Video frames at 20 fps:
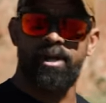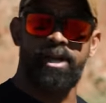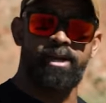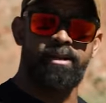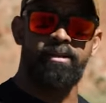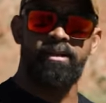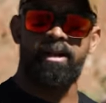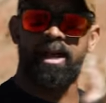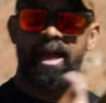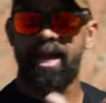Are you
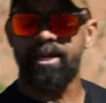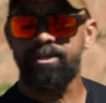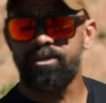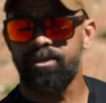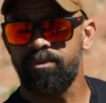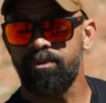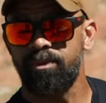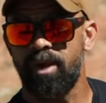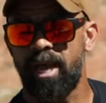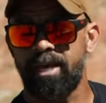getting an
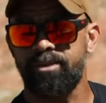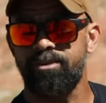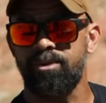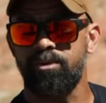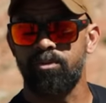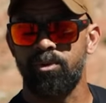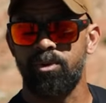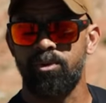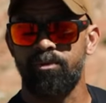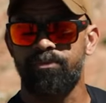exit,
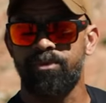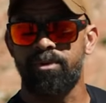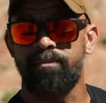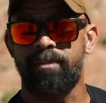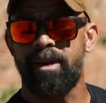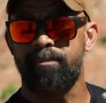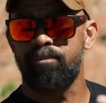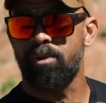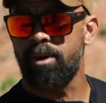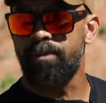exit wound
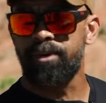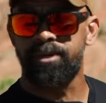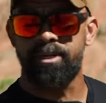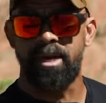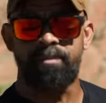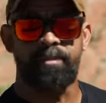from that rubber